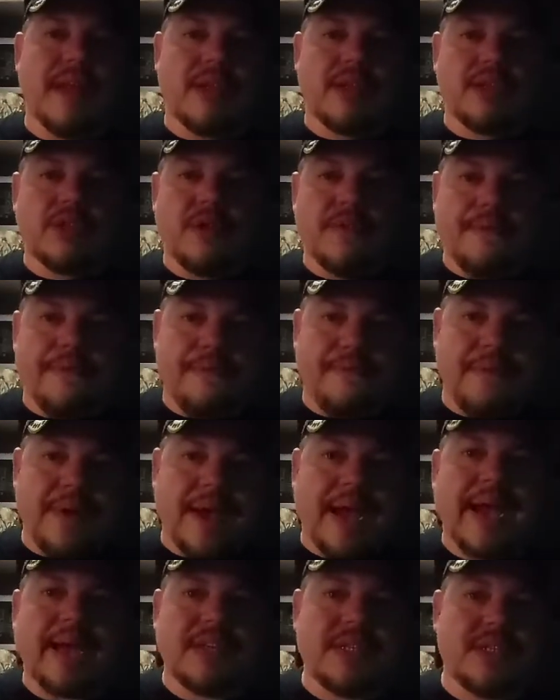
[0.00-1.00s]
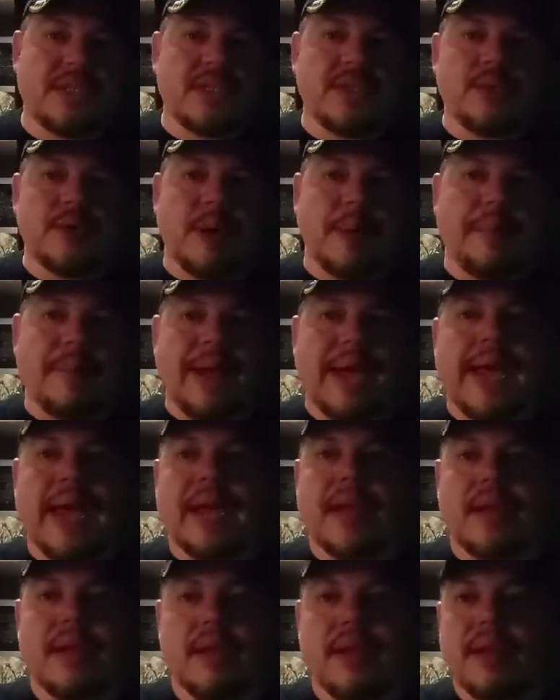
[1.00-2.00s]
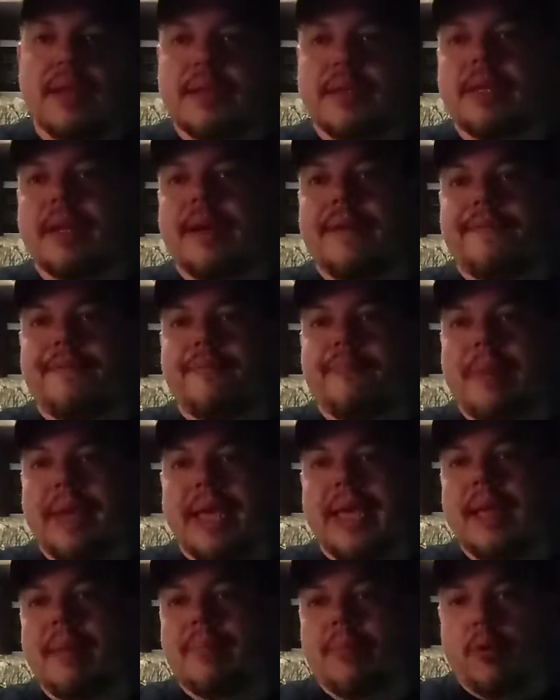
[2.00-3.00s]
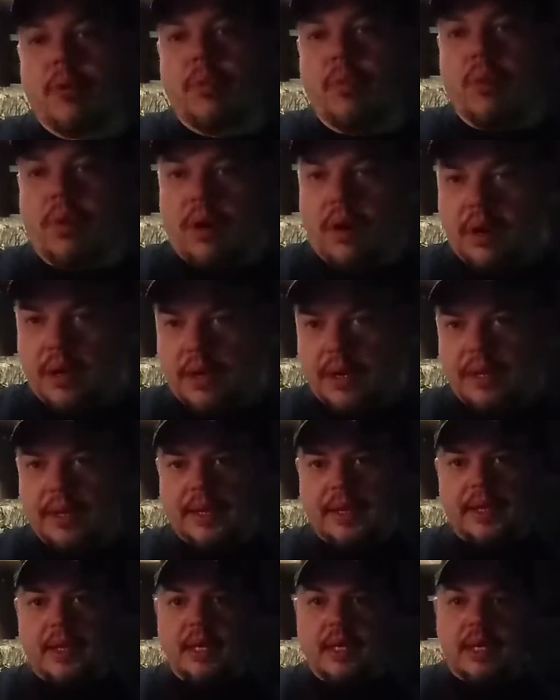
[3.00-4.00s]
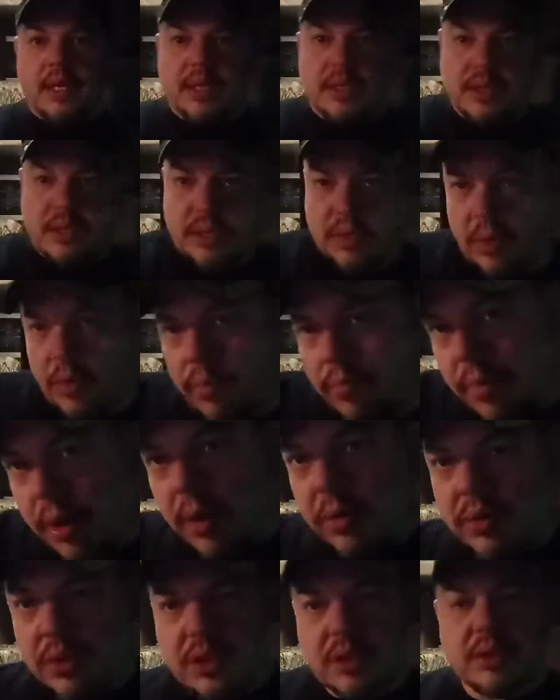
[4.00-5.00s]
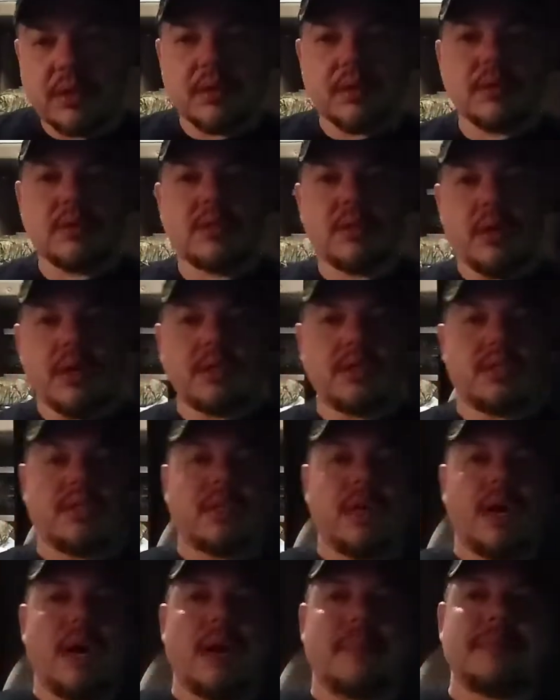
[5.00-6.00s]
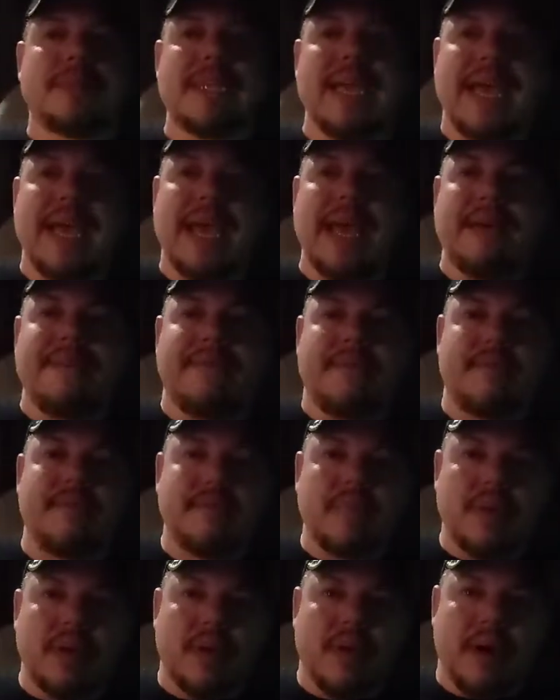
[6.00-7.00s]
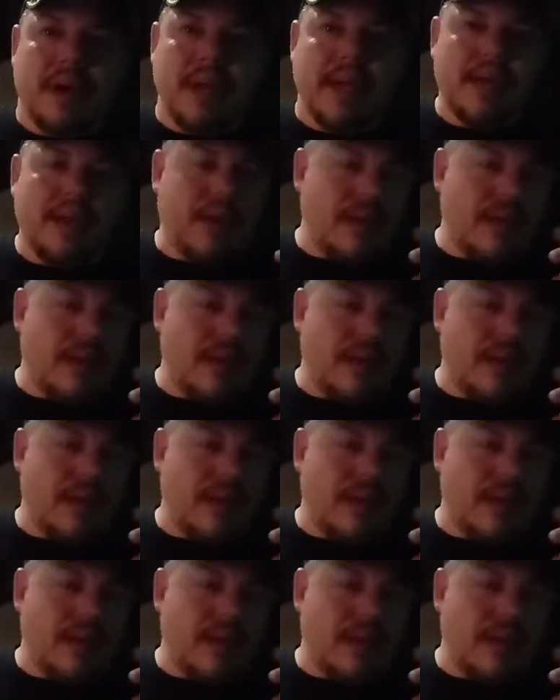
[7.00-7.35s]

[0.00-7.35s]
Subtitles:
to fax you a packet of paperwork. So most truck stops have them, all right?